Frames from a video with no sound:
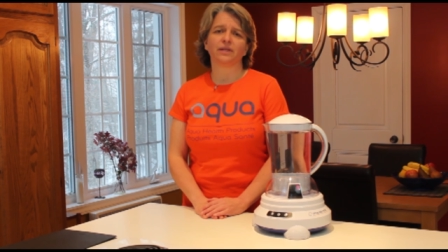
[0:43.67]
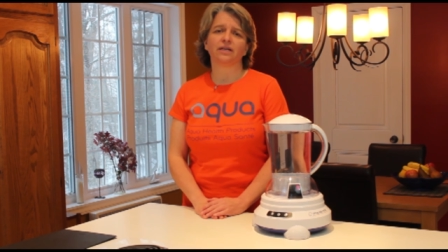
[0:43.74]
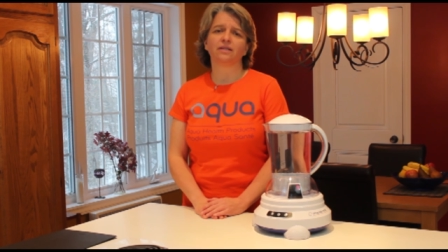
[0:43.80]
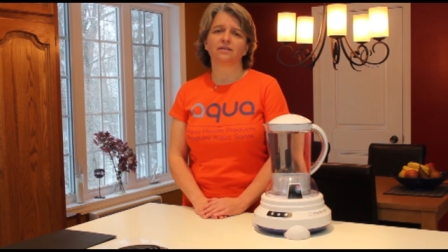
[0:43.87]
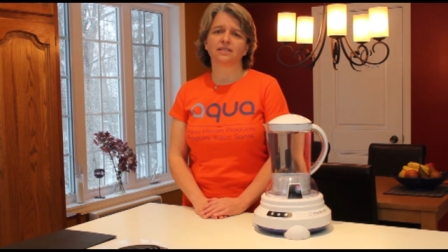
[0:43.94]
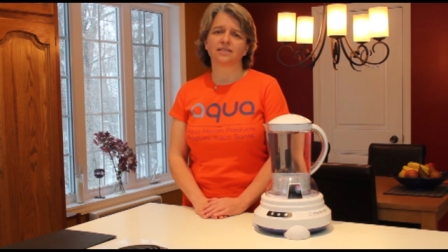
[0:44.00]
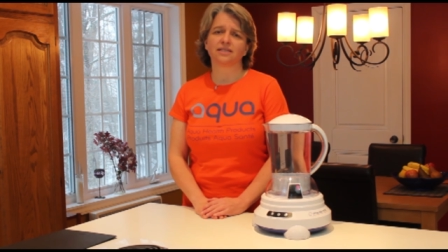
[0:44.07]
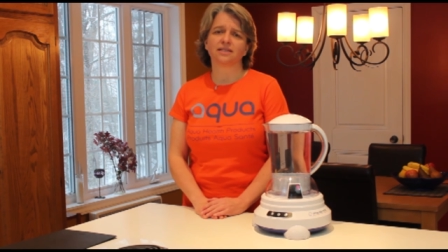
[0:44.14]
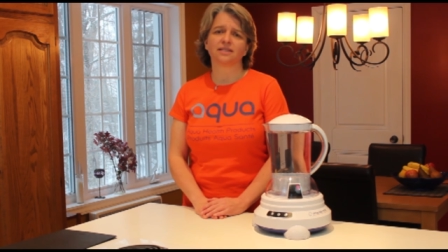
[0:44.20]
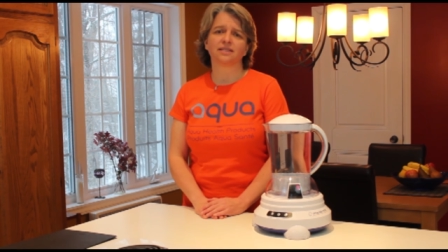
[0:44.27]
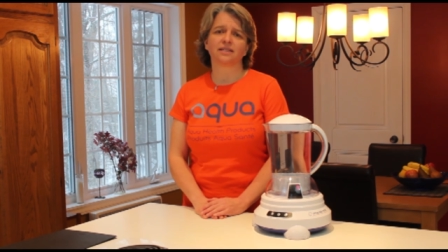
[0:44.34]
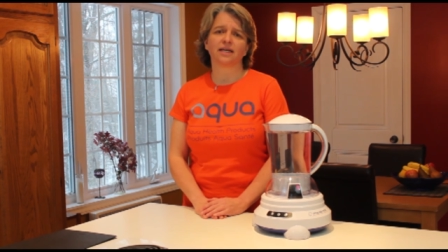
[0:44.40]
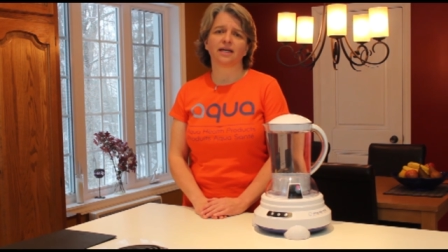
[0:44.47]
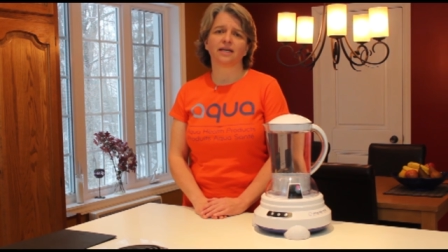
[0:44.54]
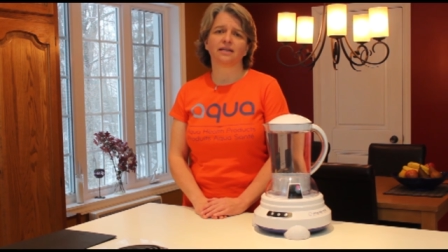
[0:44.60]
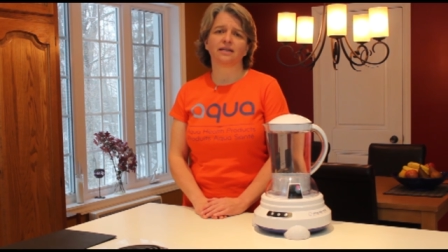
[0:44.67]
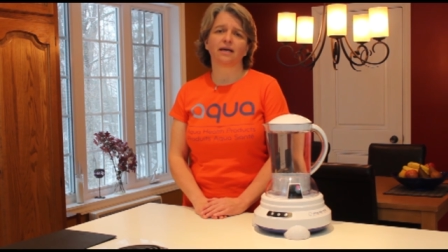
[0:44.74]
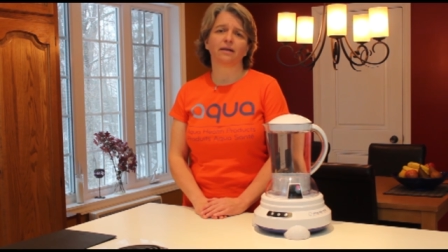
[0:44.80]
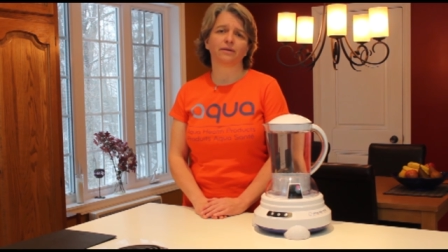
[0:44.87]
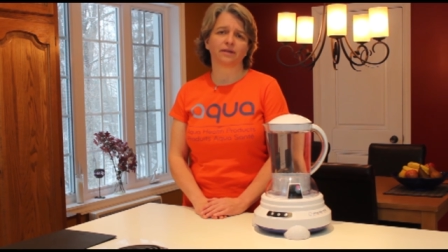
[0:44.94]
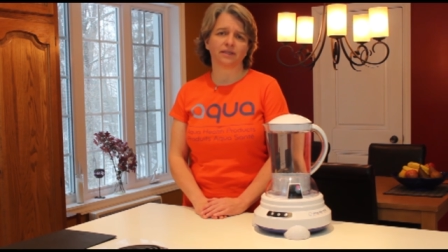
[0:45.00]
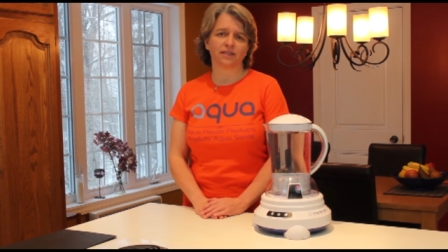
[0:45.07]
illnesses and
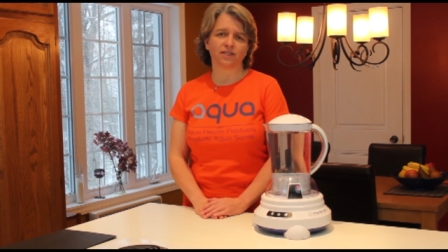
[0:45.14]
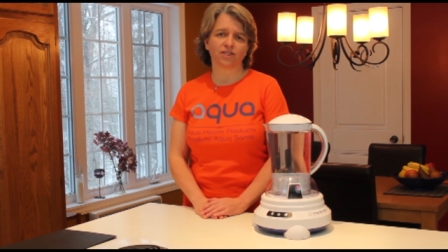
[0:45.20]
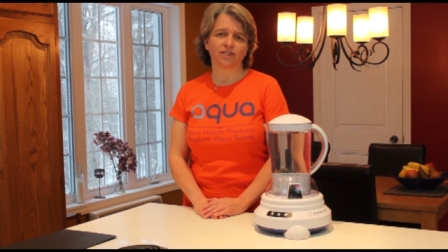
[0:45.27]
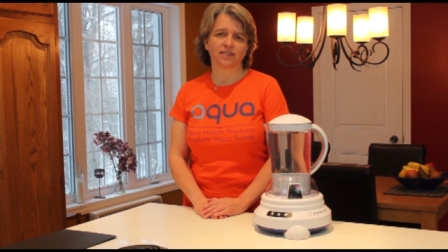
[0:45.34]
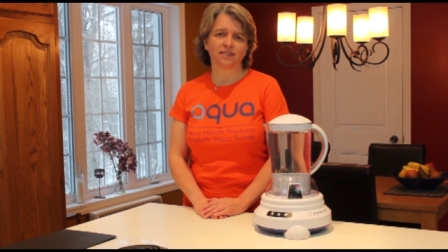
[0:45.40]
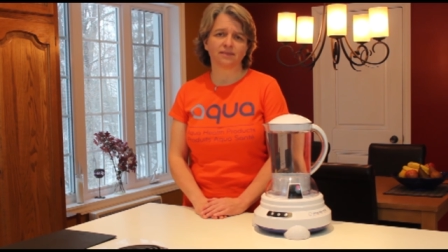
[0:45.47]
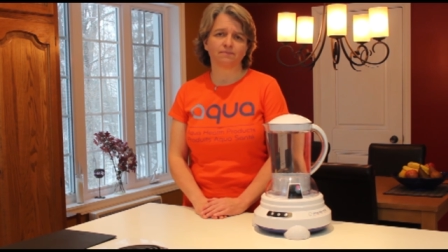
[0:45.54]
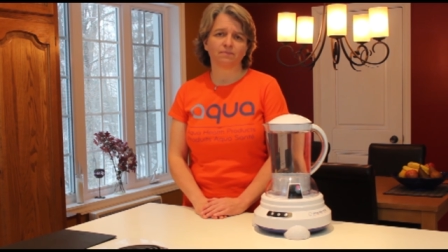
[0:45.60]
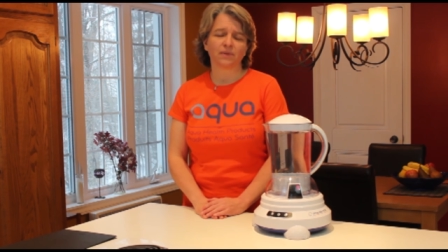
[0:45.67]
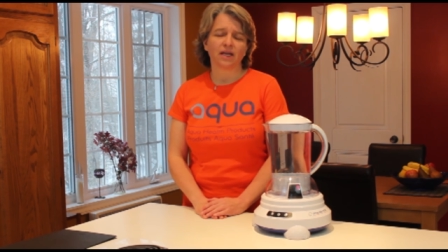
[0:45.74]
health conditions.